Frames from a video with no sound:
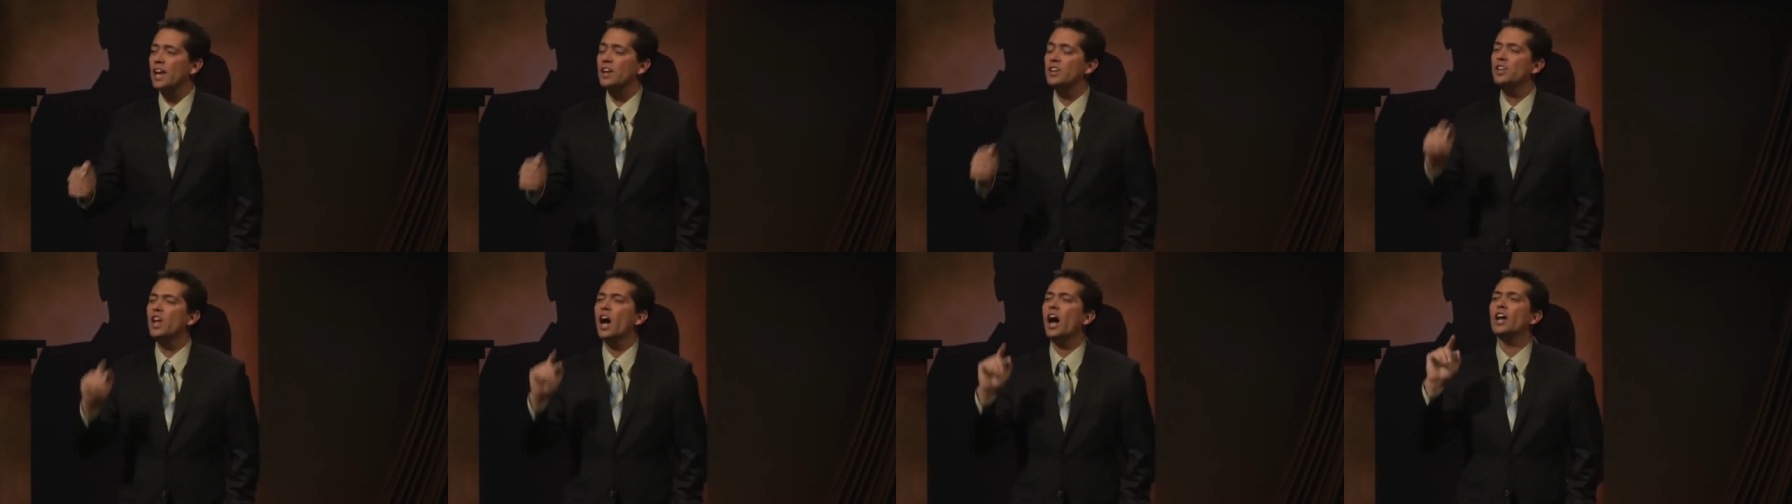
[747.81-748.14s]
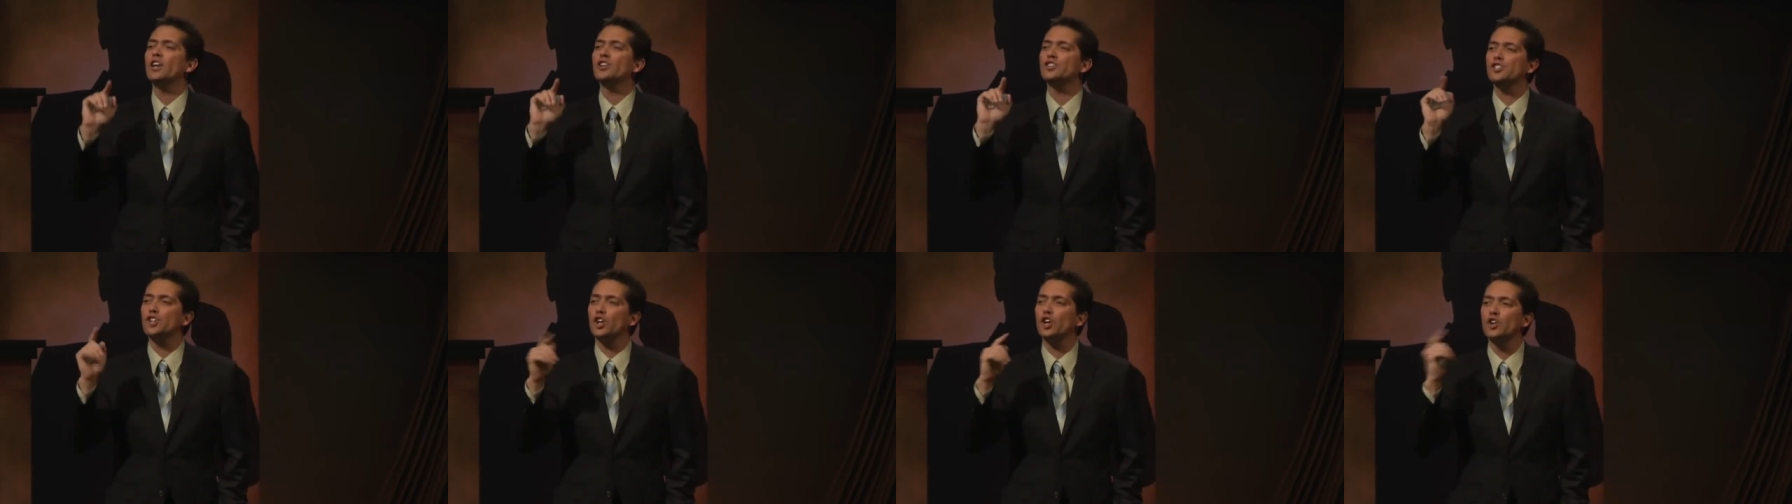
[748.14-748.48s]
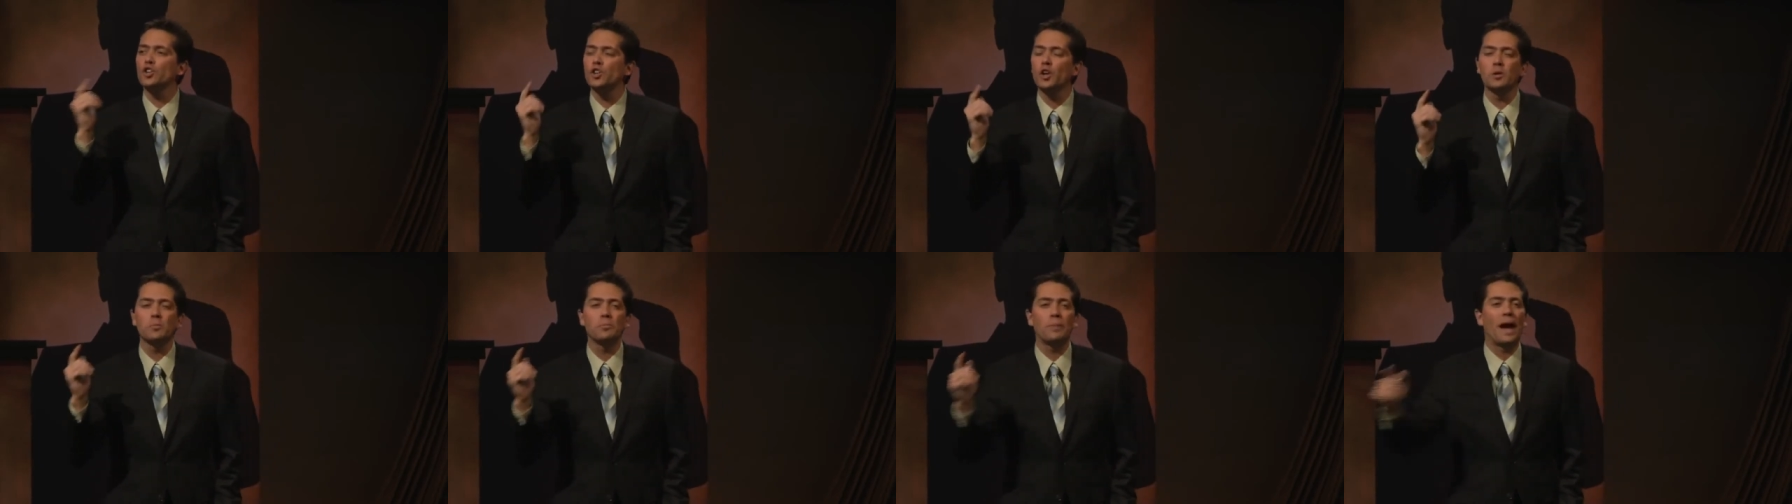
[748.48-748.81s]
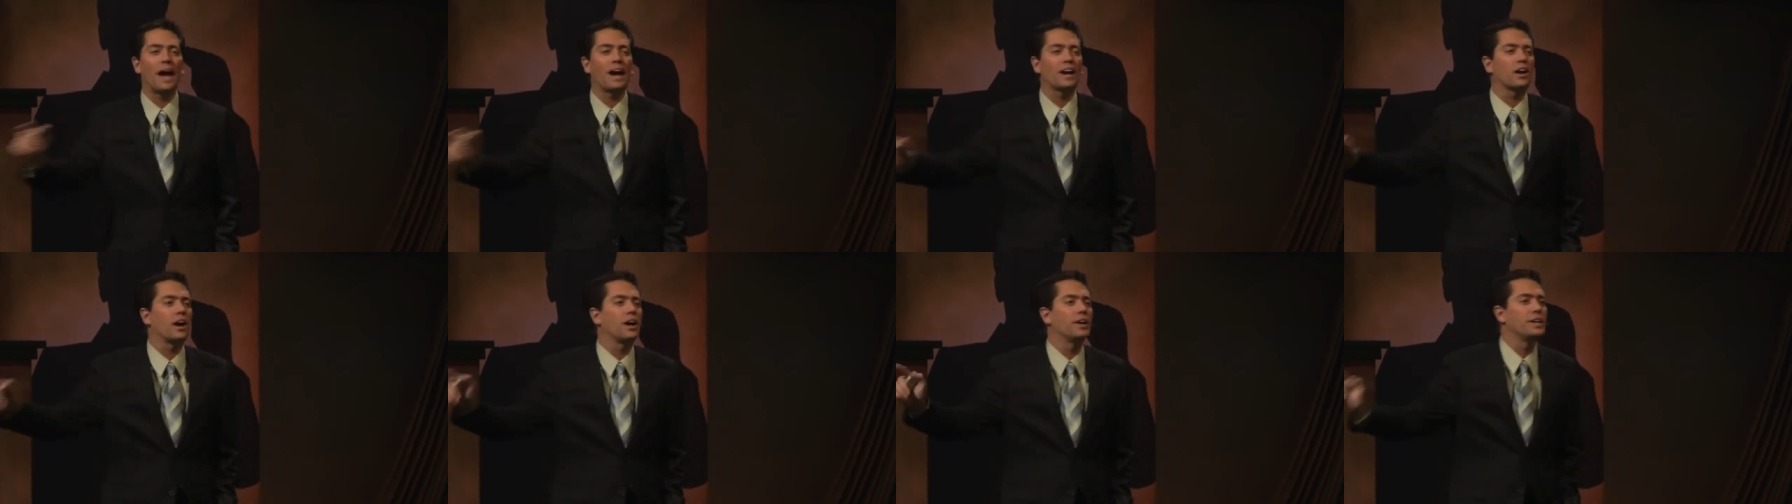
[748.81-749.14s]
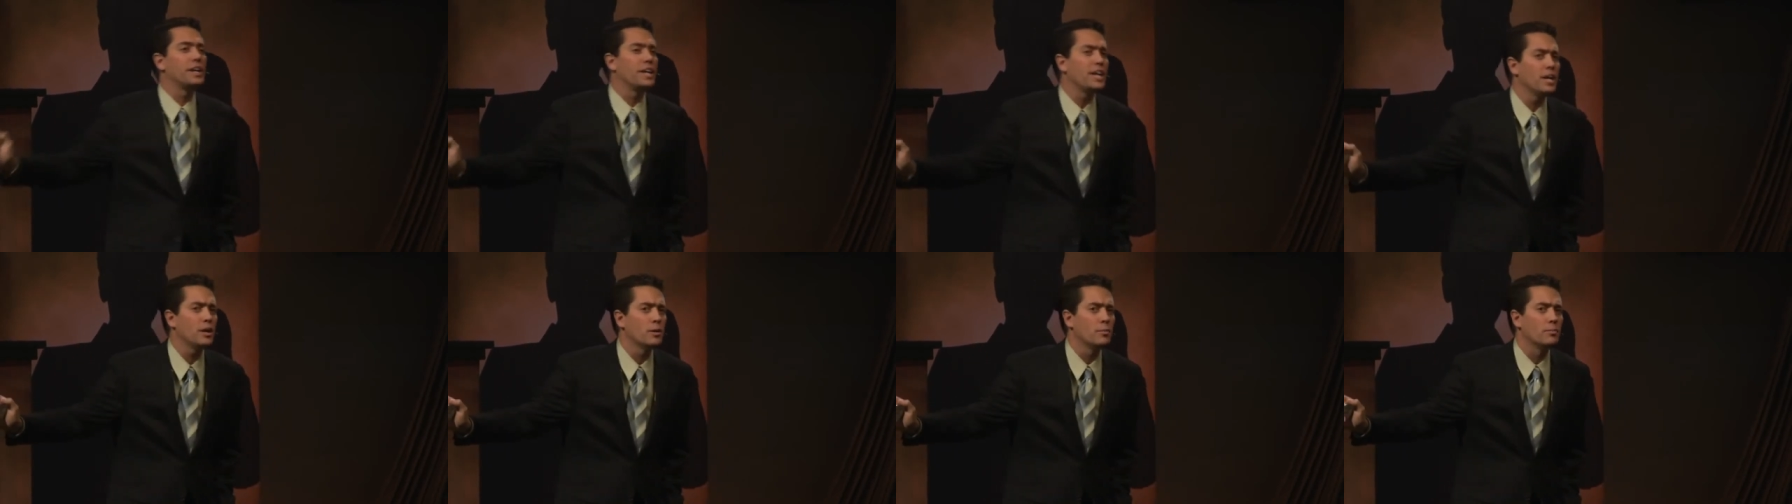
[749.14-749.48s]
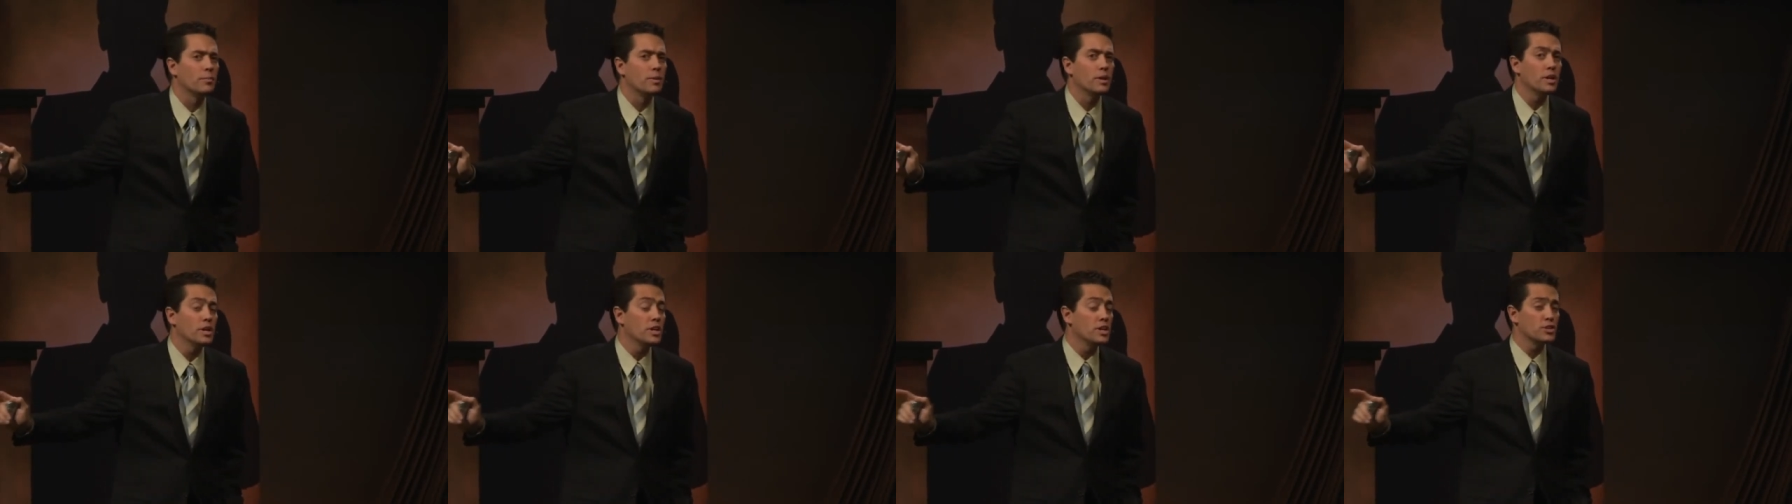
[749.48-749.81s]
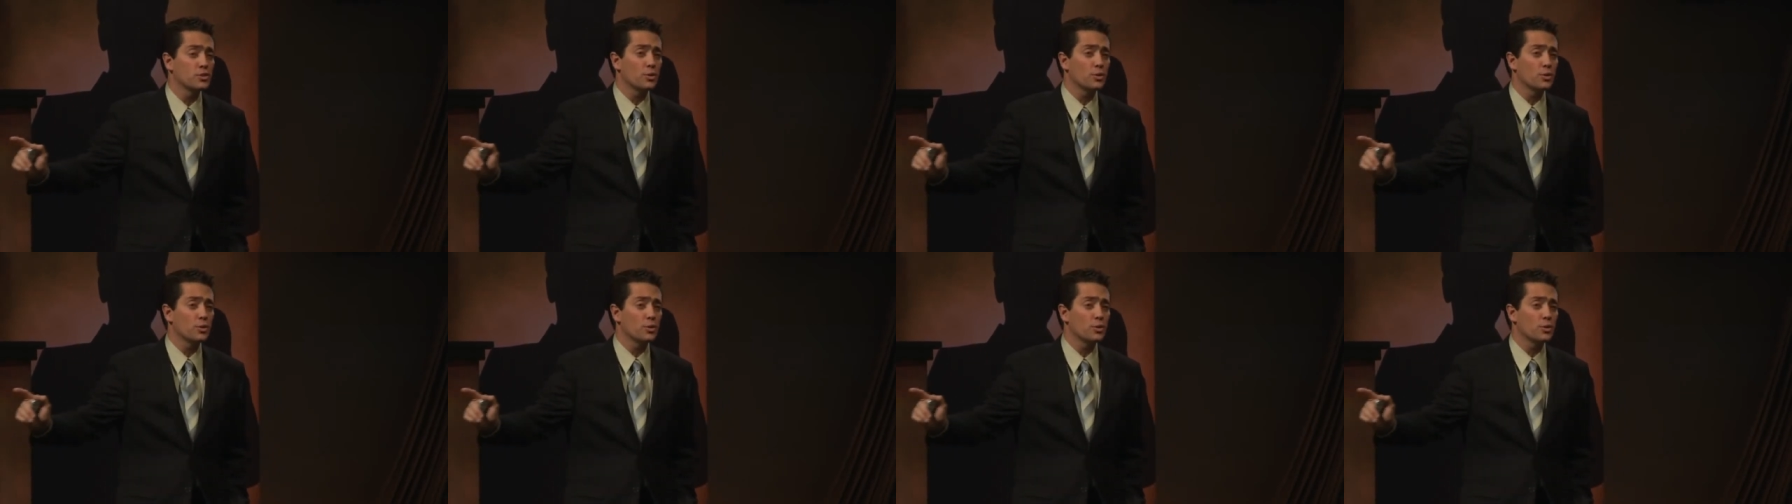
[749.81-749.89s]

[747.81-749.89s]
and not turn their back on him.